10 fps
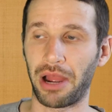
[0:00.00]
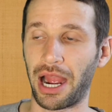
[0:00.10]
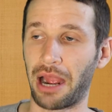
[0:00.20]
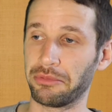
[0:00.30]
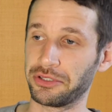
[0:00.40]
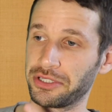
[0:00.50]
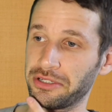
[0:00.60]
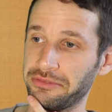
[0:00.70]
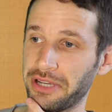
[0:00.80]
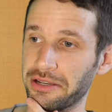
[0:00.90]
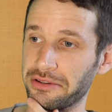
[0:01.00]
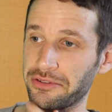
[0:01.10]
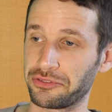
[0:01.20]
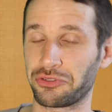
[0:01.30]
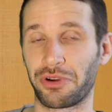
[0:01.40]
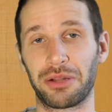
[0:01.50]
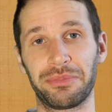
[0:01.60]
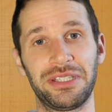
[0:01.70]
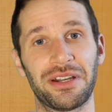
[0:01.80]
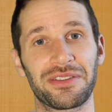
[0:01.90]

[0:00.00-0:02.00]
I'm the son of Jan, so I'll be